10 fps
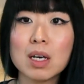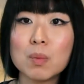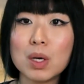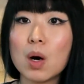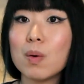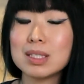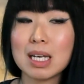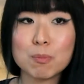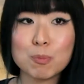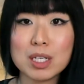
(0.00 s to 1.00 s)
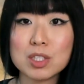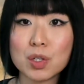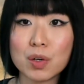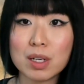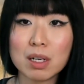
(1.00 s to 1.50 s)
We always embrace
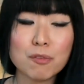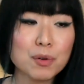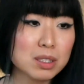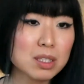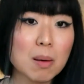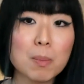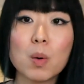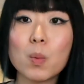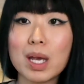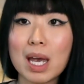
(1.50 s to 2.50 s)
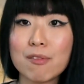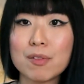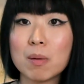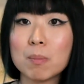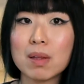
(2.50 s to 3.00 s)
learning. For example, we have
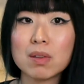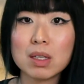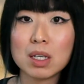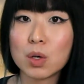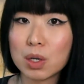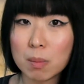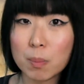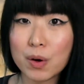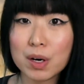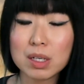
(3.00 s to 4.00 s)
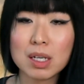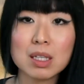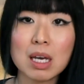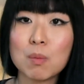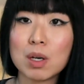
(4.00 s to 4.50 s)
a monthly learning party
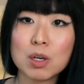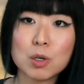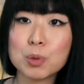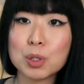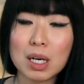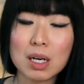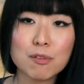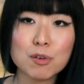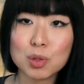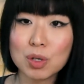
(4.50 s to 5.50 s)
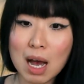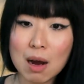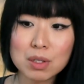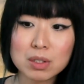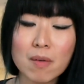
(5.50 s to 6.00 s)
that we group together for 2
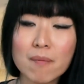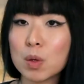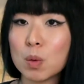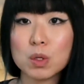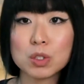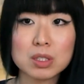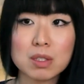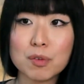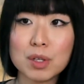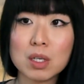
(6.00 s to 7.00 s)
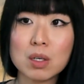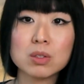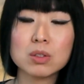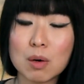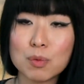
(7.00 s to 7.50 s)
hours. We watch some
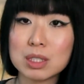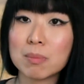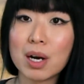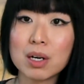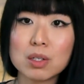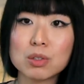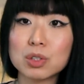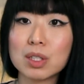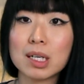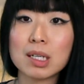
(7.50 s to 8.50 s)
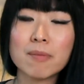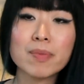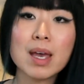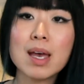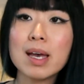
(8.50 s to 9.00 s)
videos or read some articles together.
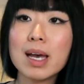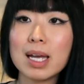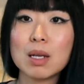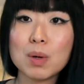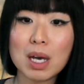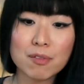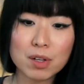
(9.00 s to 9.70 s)
And then we have a